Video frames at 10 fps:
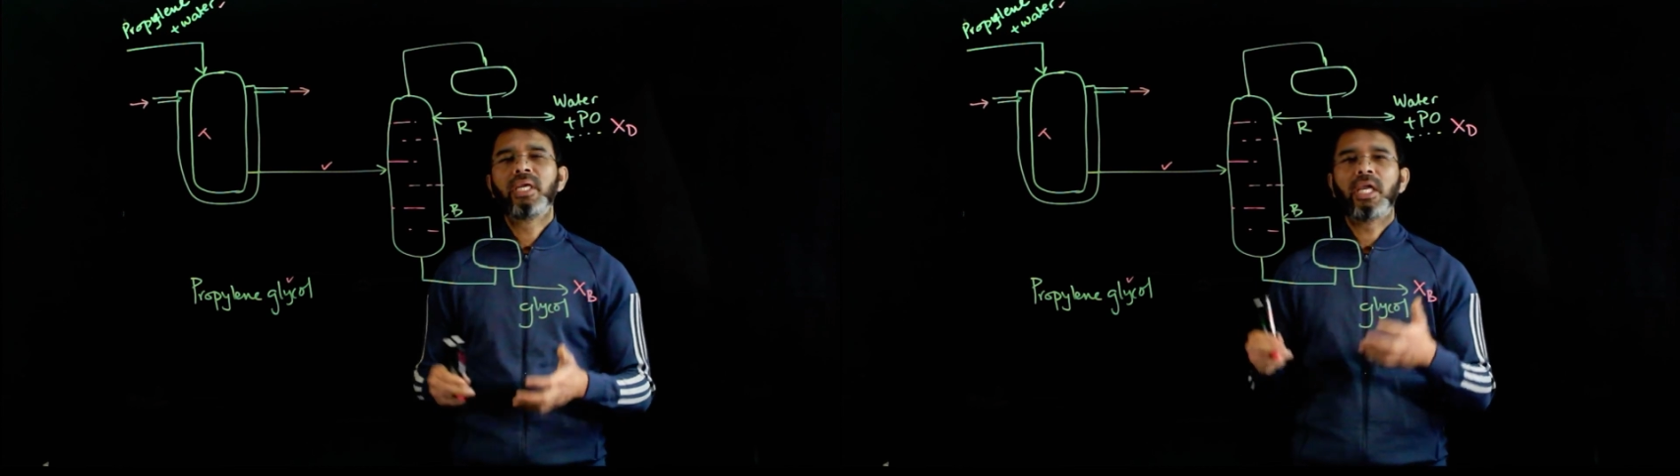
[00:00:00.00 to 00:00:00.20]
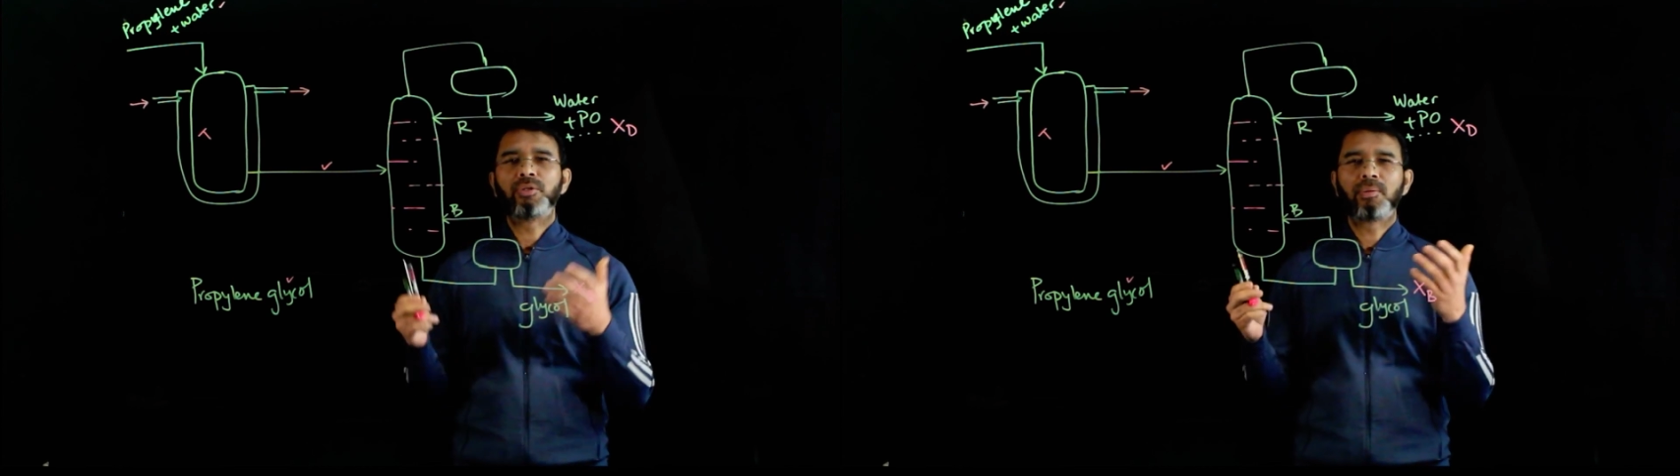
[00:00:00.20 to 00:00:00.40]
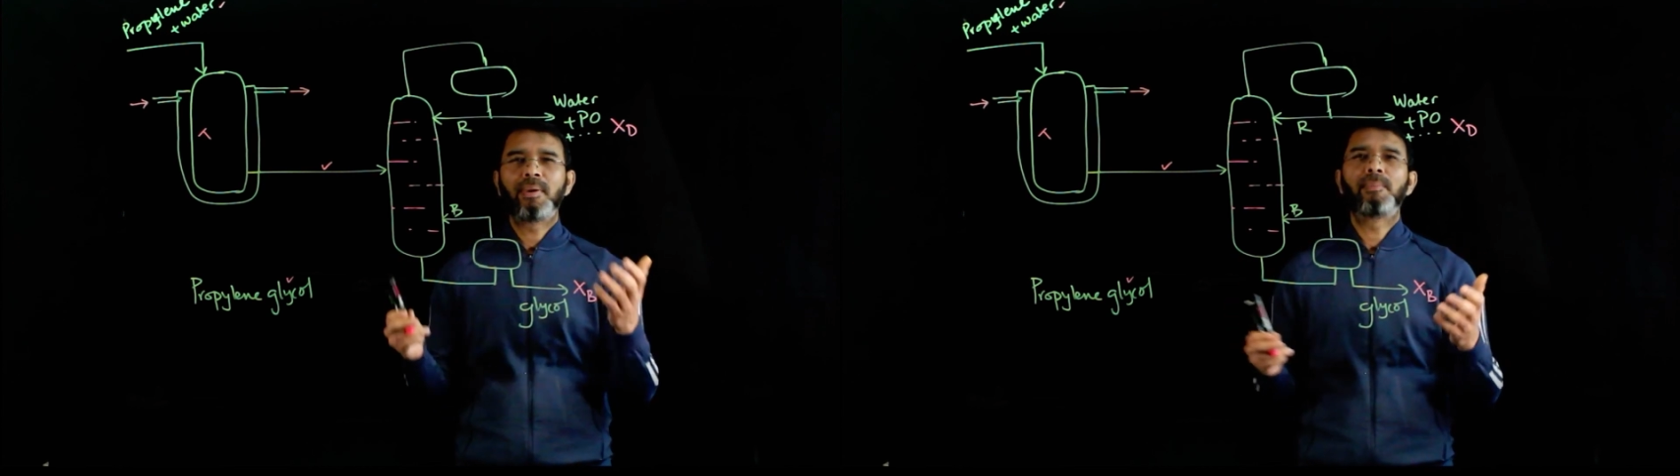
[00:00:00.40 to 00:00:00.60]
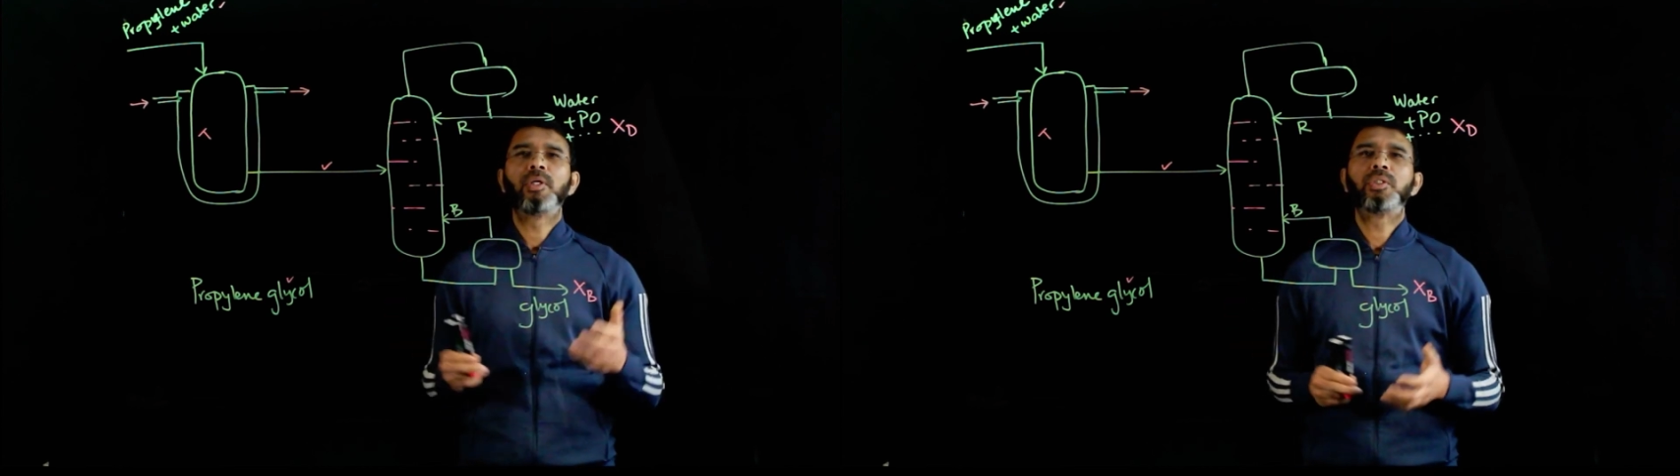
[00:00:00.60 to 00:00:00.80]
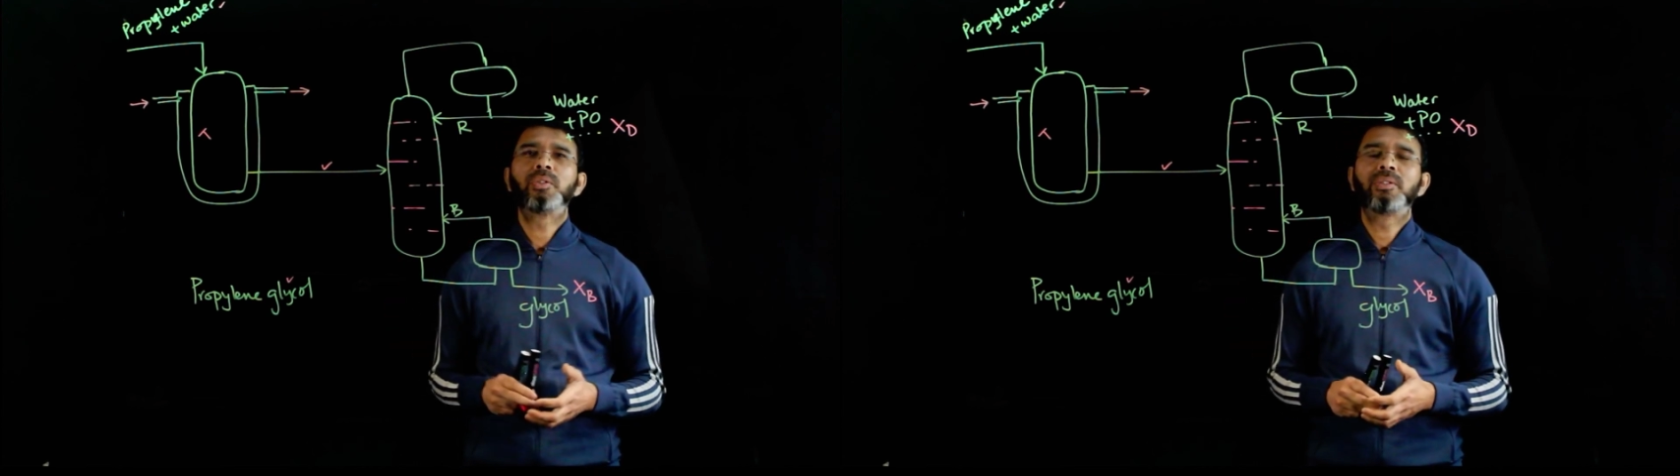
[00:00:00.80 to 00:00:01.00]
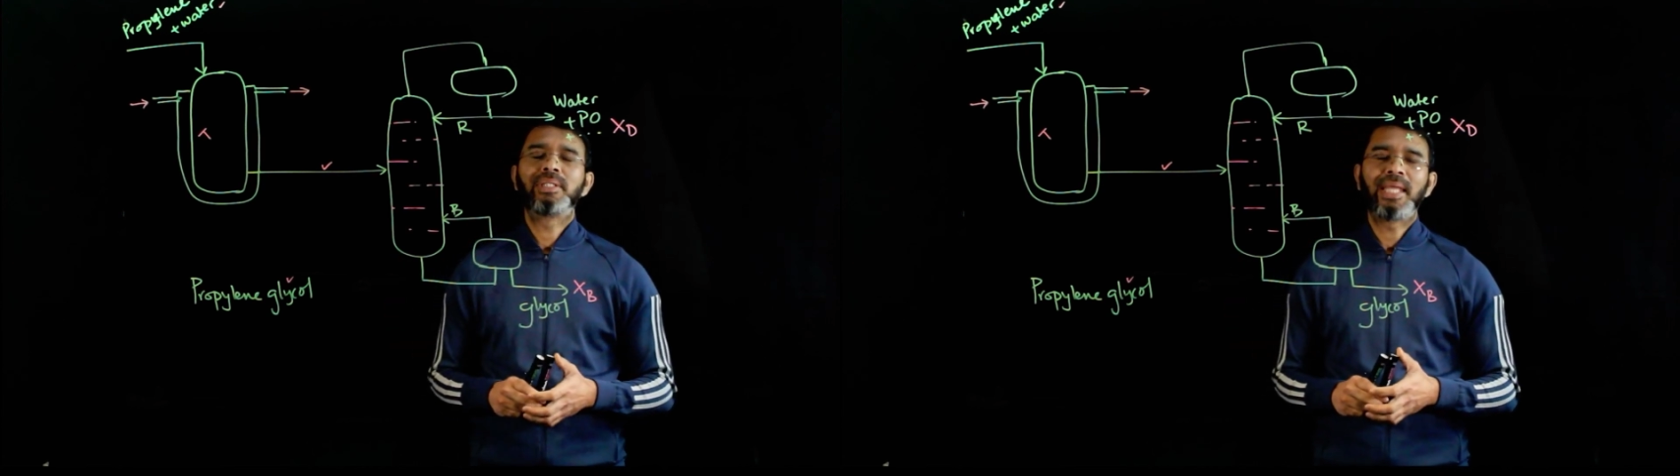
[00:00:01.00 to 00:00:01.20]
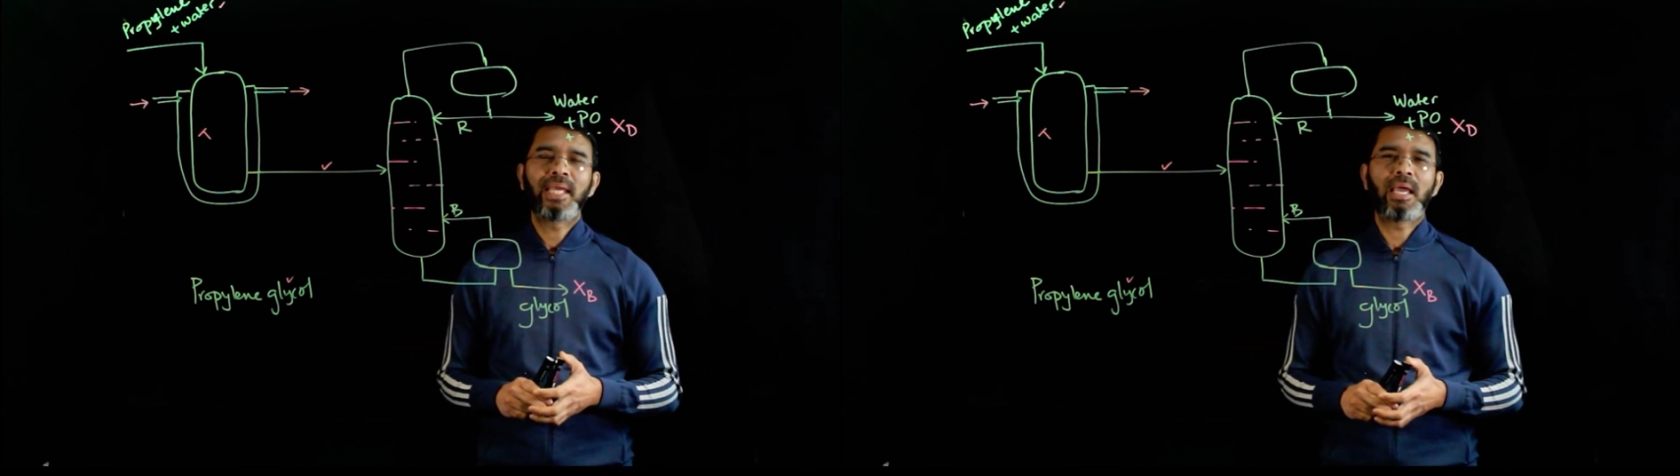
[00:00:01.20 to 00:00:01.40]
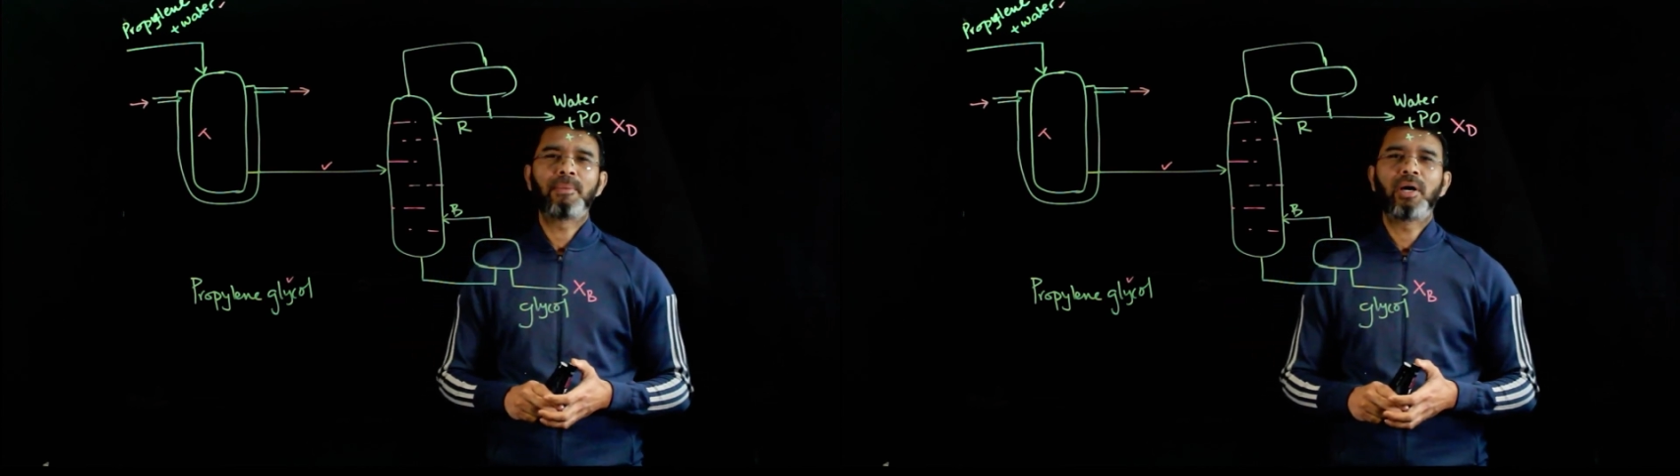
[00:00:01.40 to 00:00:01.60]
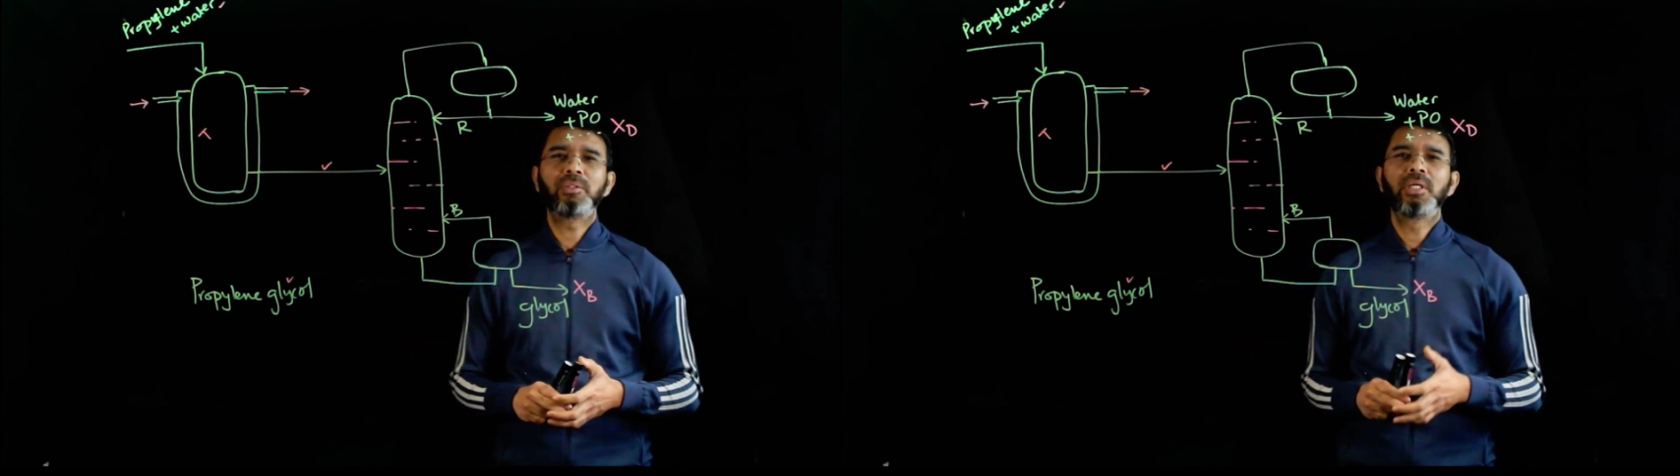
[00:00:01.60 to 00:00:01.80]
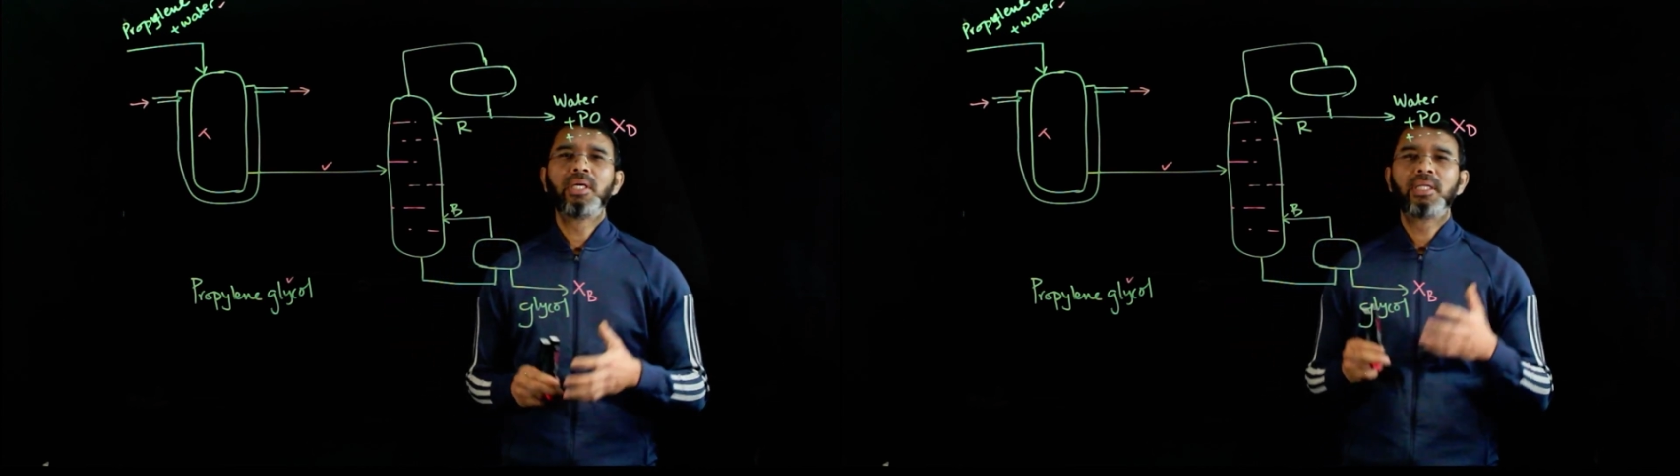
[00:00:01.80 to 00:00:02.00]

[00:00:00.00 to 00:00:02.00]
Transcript: you should be able to think about